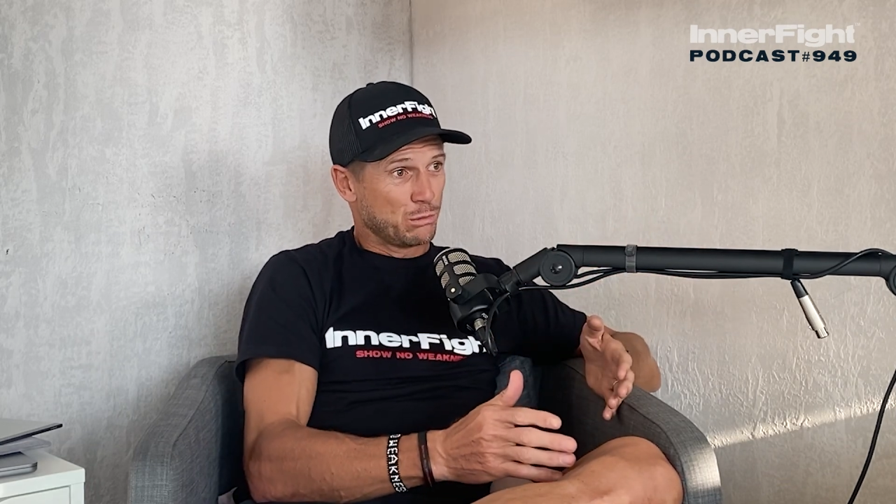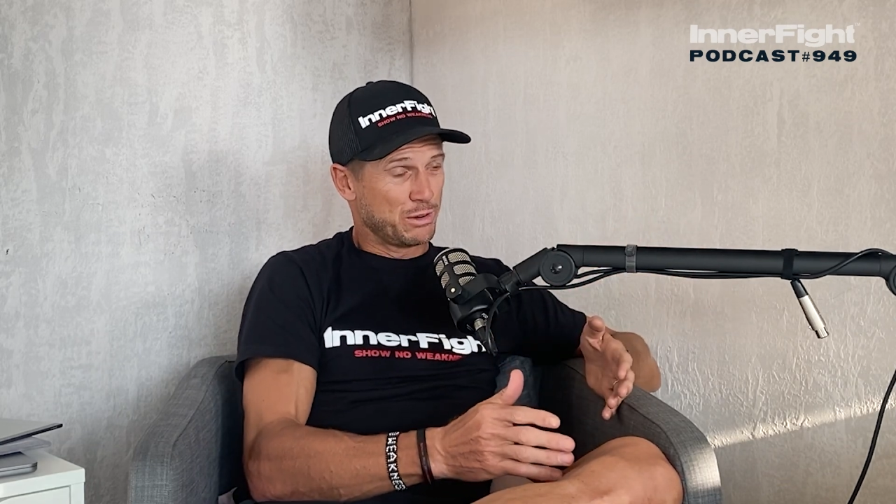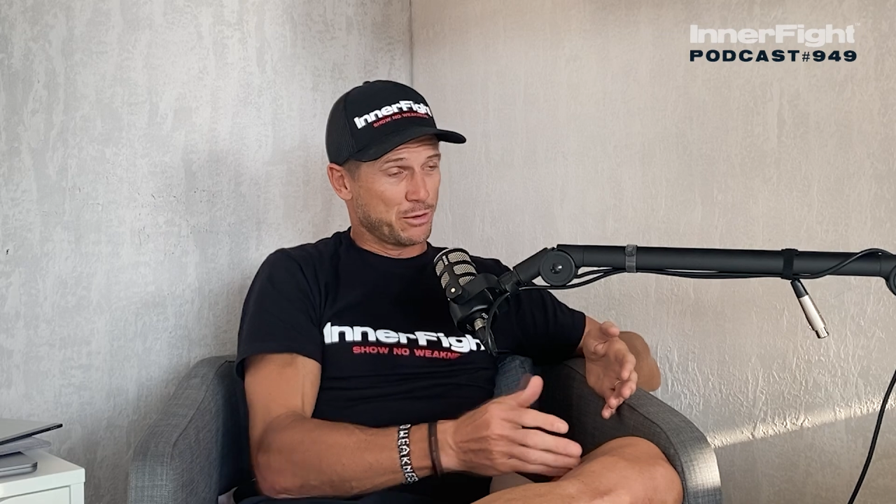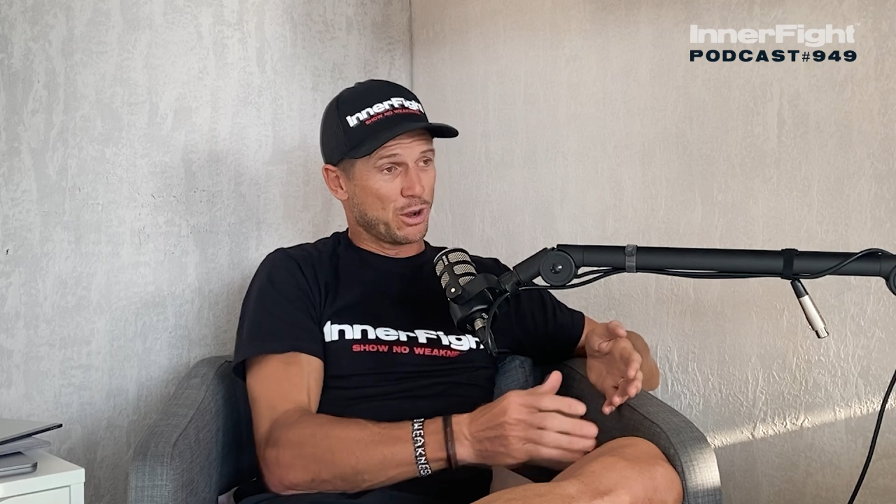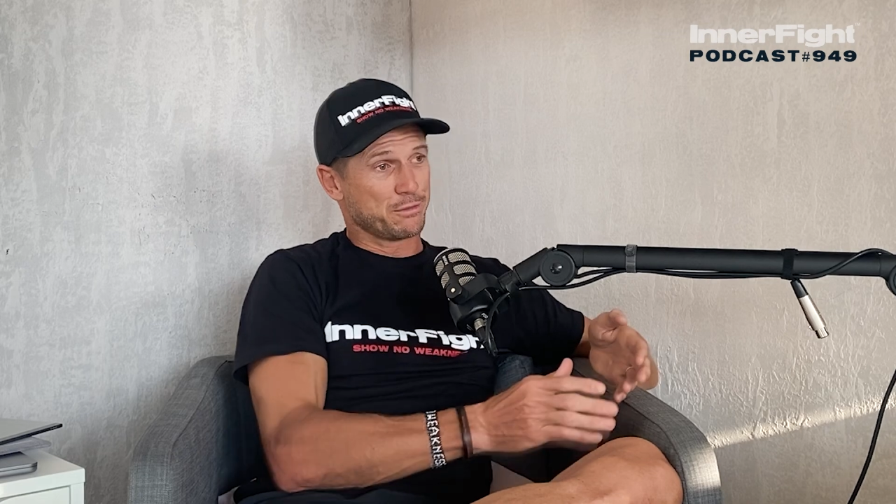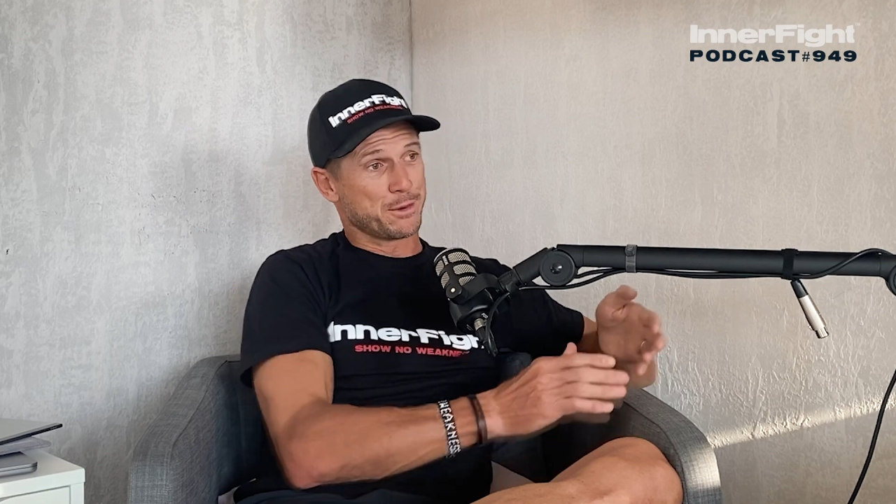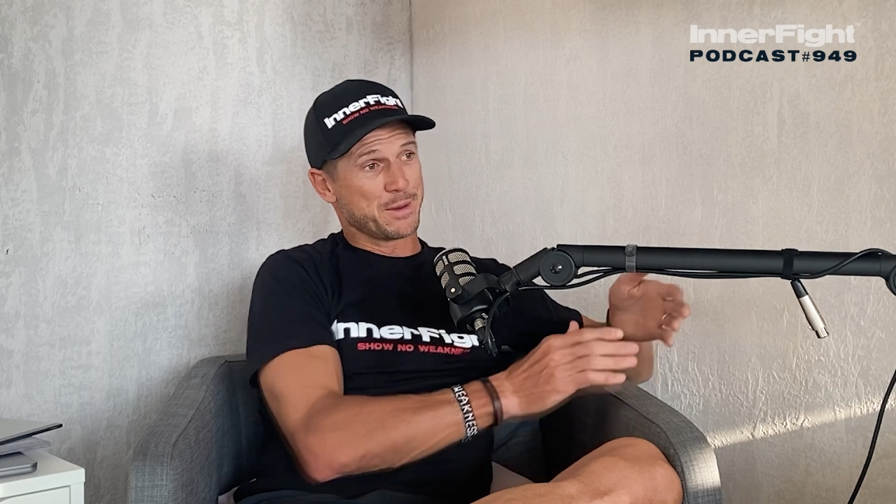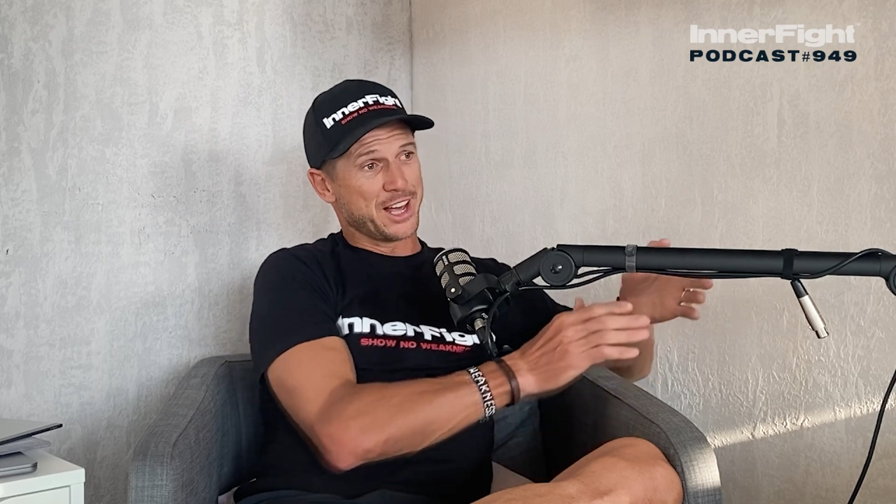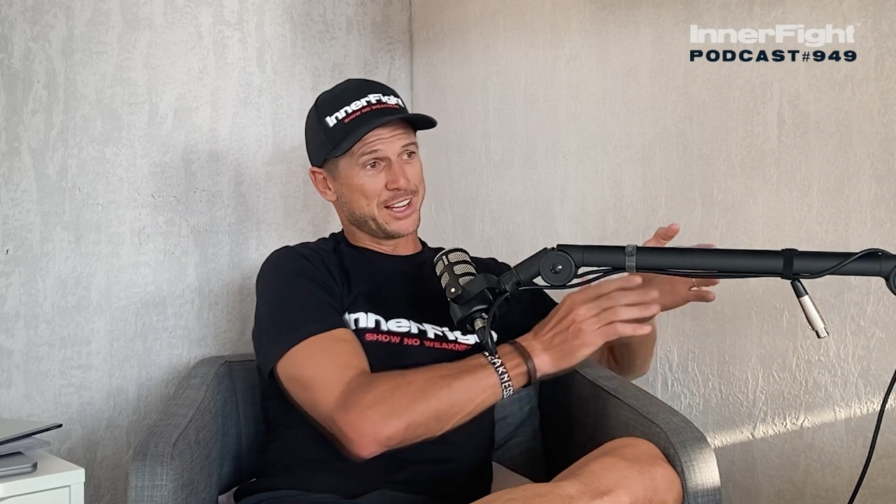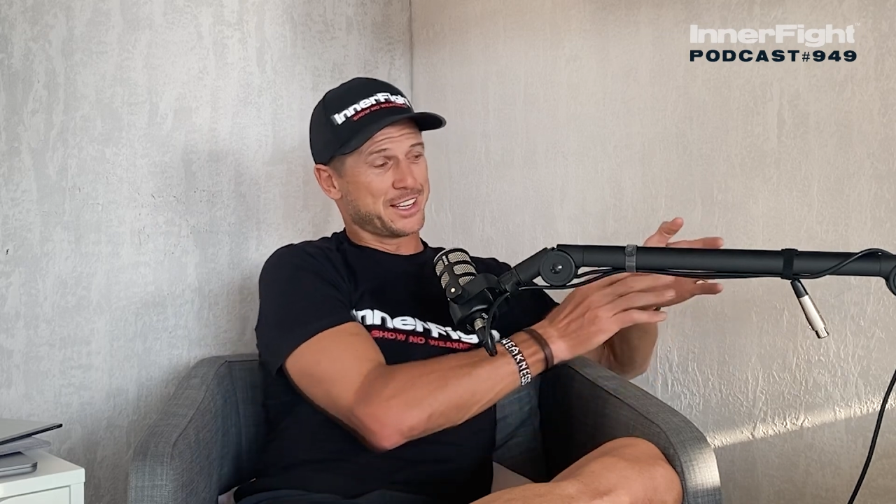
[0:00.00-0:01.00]
We've gone from
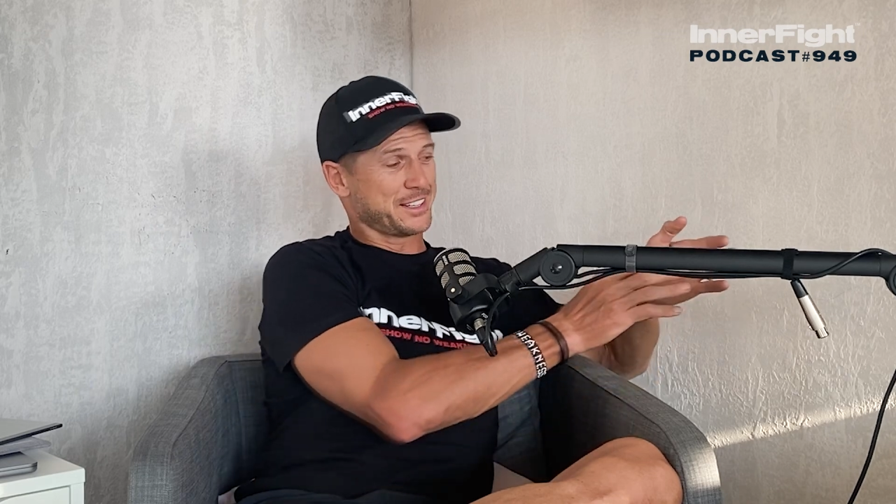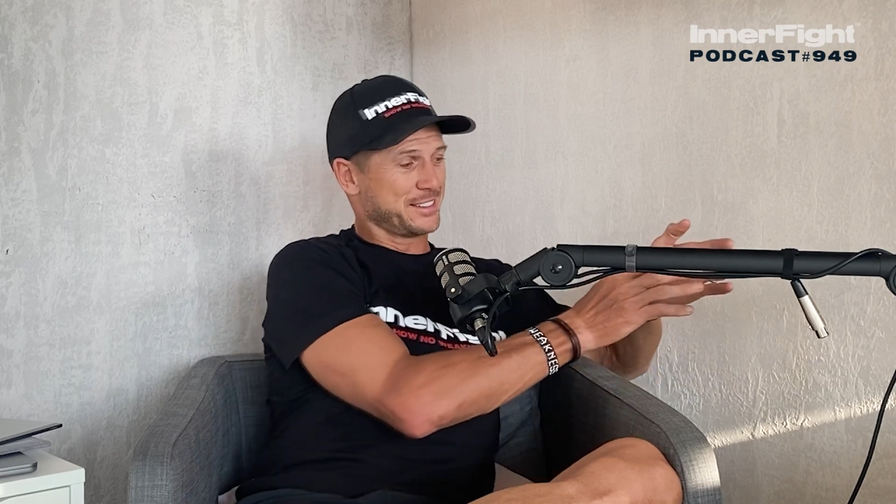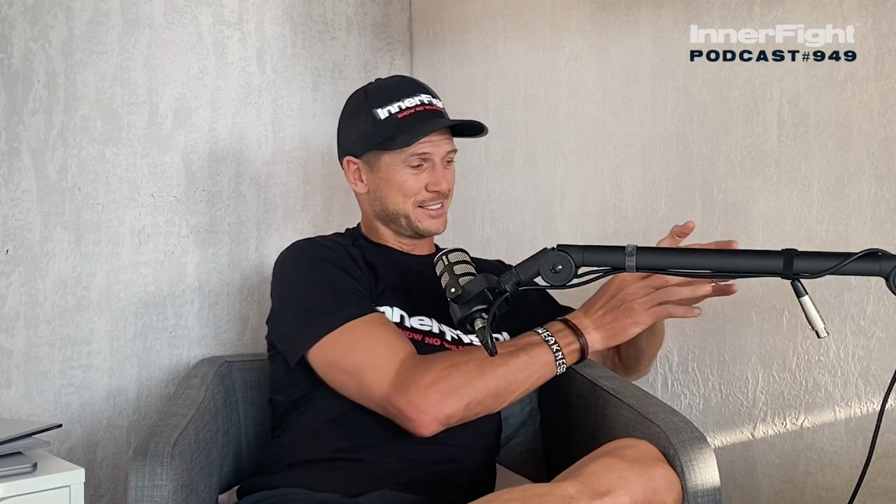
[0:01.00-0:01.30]
like,